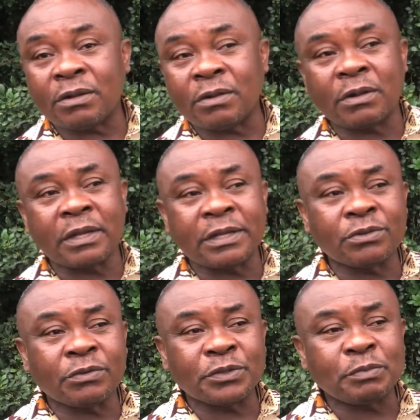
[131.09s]
All
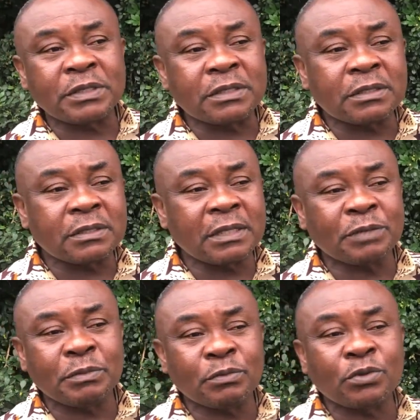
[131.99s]
kinds of species
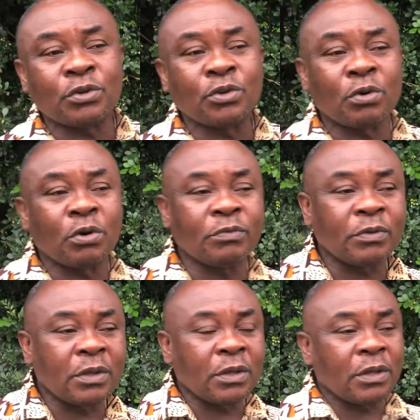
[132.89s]
that people don't know of
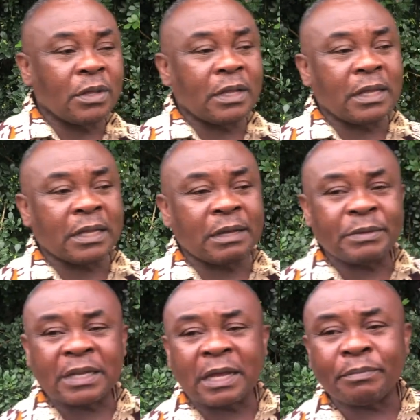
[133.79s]
are
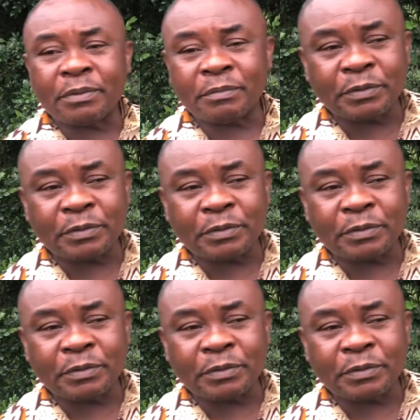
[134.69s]
coming up.